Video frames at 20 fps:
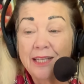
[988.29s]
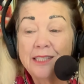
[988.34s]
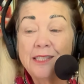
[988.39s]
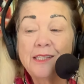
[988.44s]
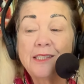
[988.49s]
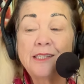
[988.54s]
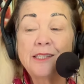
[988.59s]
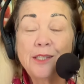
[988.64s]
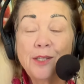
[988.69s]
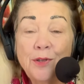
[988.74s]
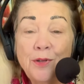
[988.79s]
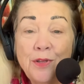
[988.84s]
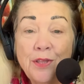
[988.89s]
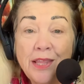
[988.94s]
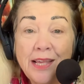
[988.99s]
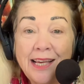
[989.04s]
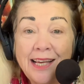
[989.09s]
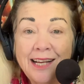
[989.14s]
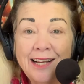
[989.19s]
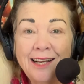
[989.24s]

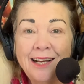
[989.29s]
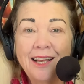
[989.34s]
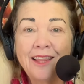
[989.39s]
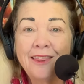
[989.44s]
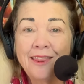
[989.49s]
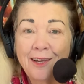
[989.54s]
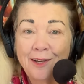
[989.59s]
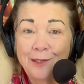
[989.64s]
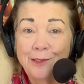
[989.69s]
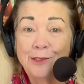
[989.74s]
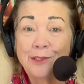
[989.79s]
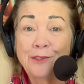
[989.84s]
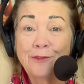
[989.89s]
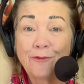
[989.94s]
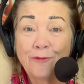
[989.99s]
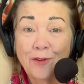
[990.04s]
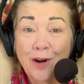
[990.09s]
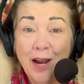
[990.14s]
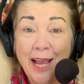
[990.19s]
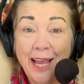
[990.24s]
Soothing those
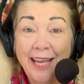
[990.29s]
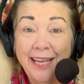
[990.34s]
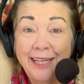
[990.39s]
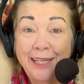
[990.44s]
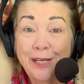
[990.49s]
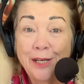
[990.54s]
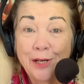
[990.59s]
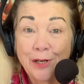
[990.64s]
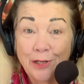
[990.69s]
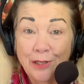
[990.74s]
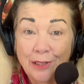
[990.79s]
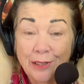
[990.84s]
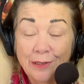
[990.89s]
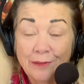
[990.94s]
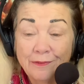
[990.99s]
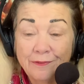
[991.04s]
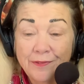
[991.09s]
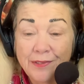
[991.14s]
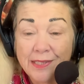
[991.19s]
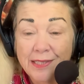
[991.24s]
frayed
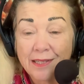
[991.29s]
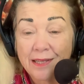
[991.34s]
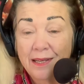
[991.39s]
nerves.